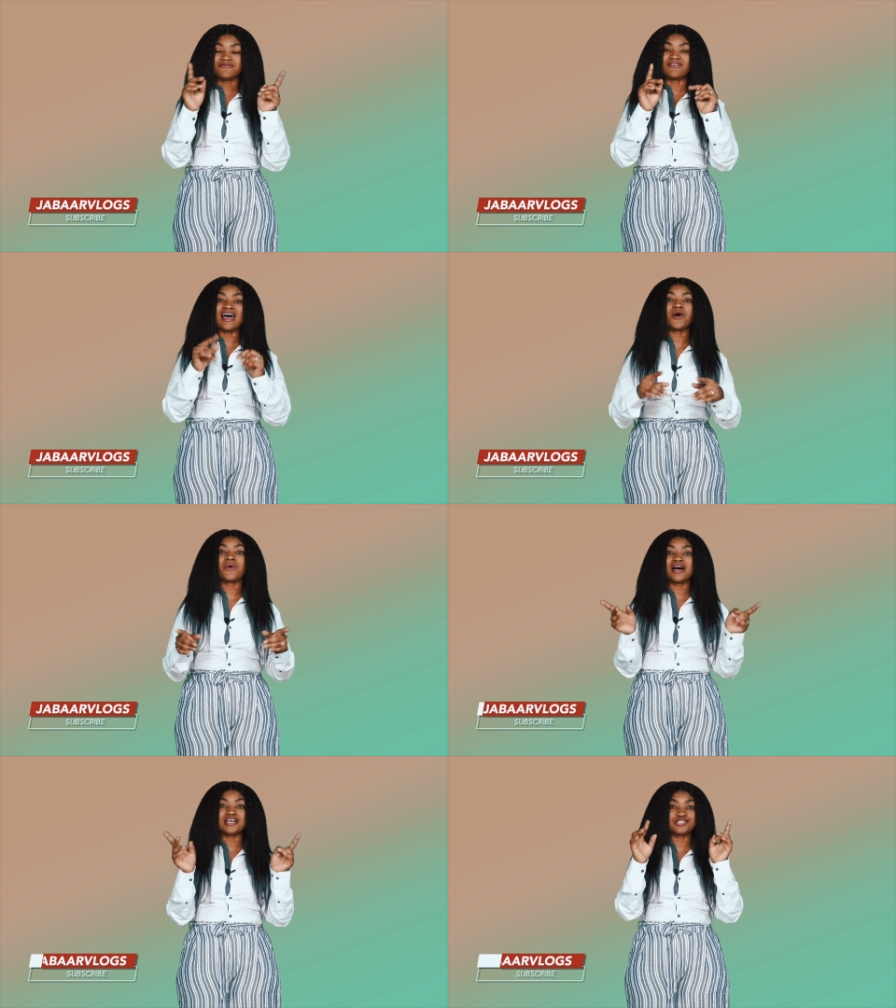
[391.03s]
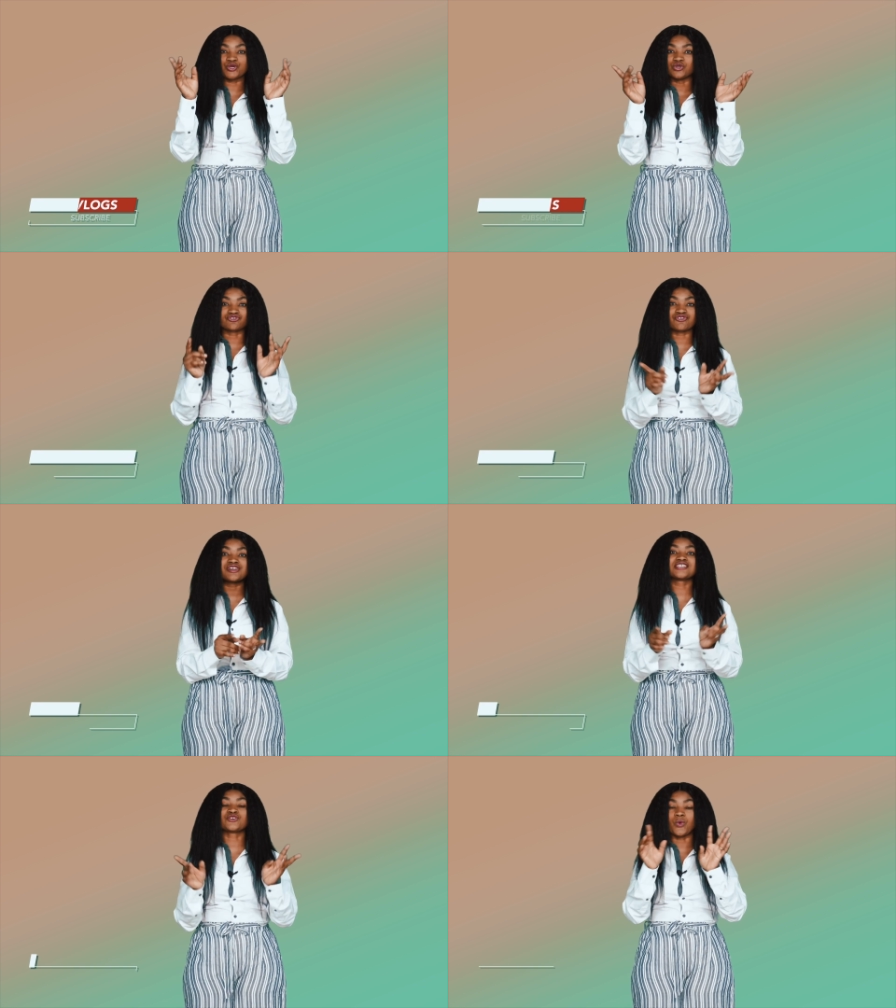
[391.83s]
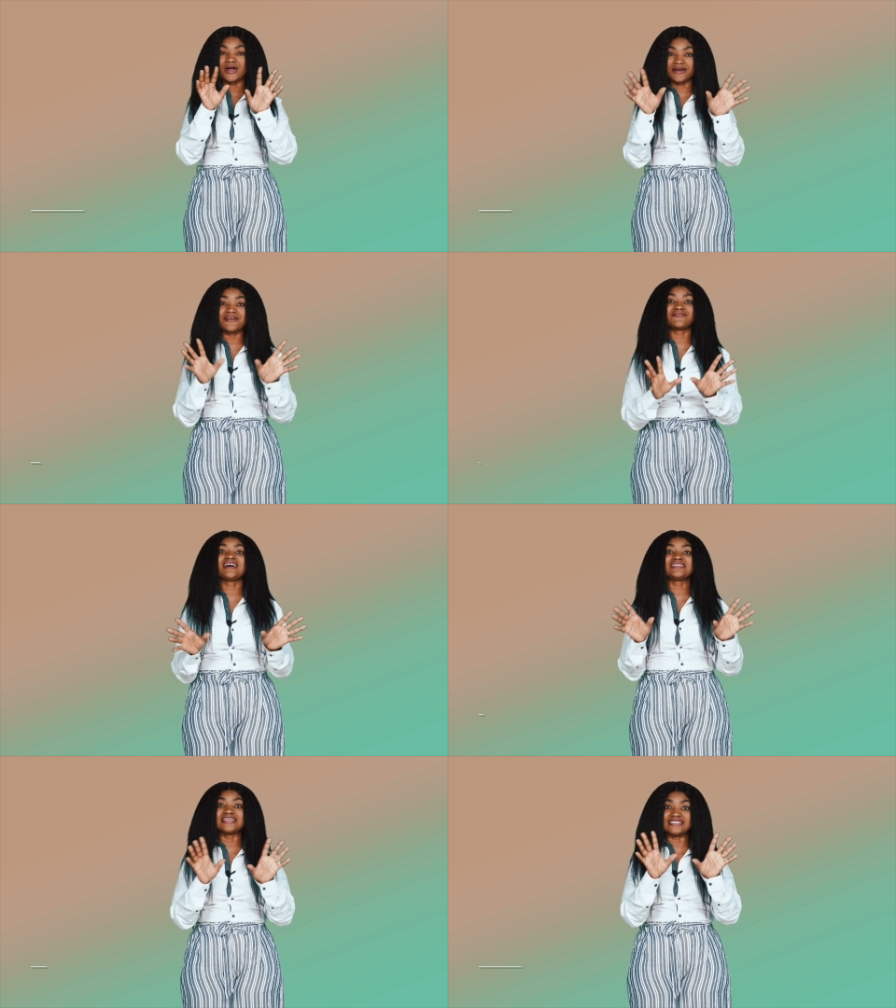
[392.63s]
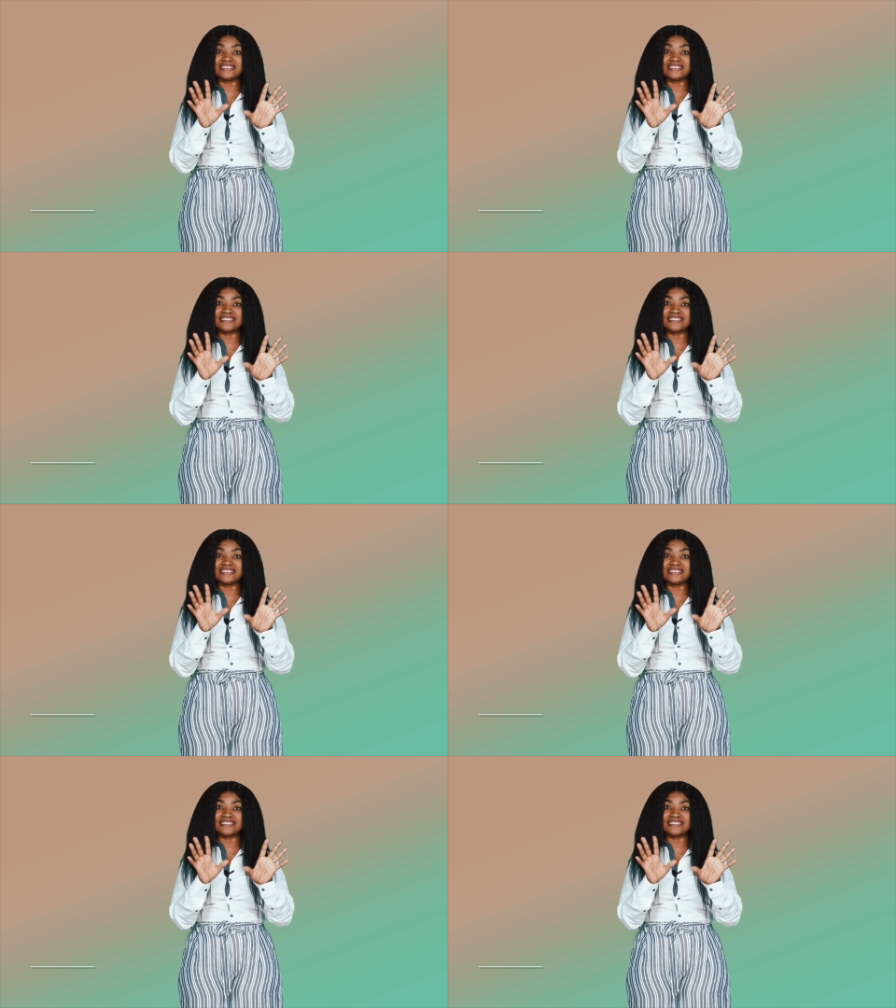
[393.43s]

flowers or trees or whatever they